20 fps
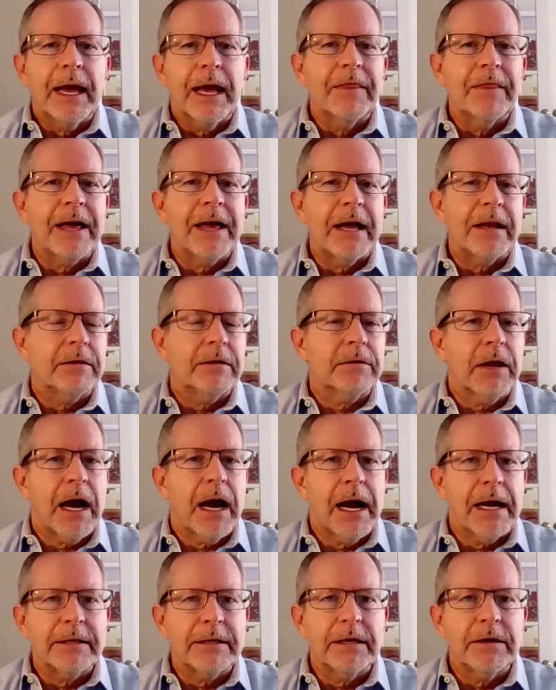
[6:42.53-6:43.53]
and that
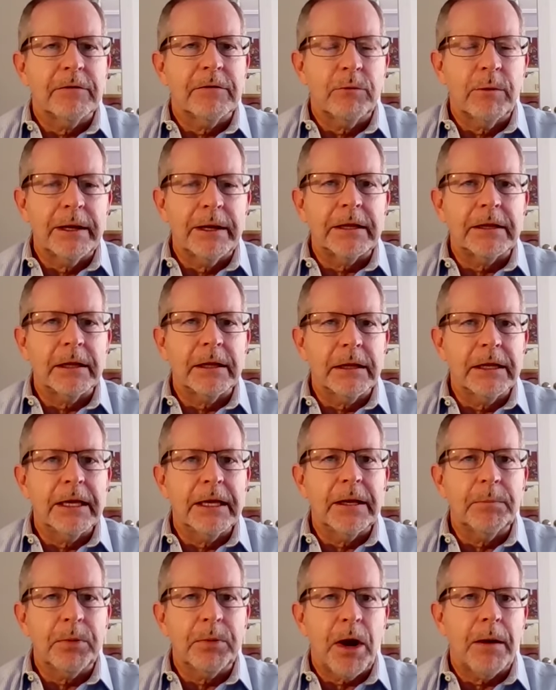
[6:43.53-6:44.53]
idea of winning the
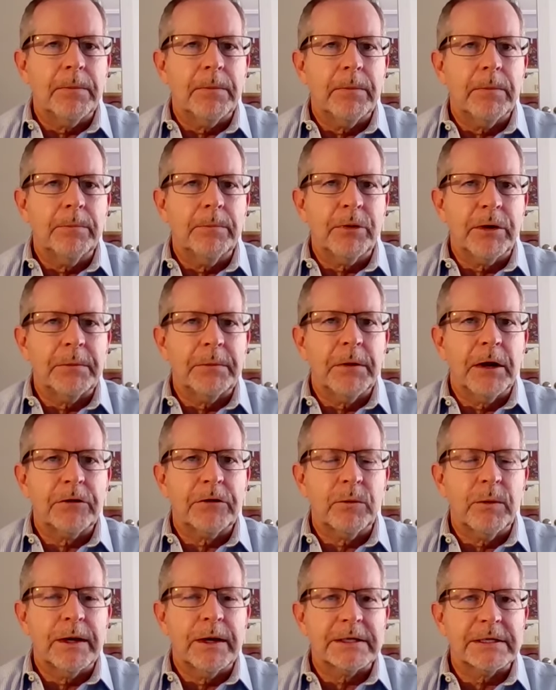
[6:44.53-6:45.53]
league prop pretty
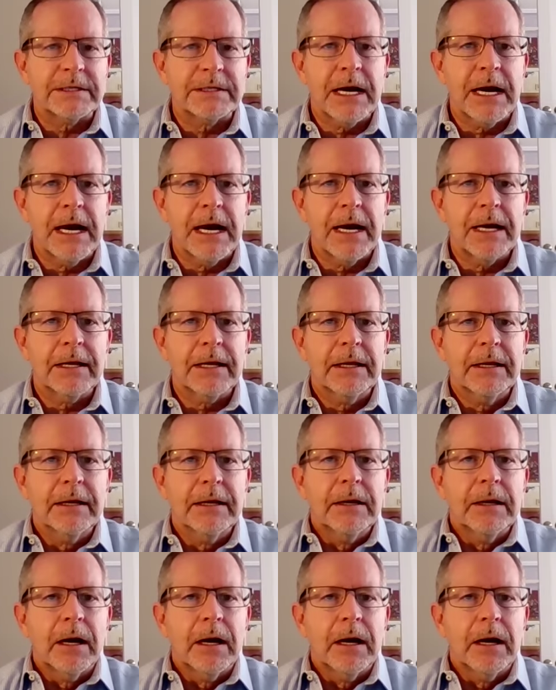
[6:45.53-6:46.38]
much went aside.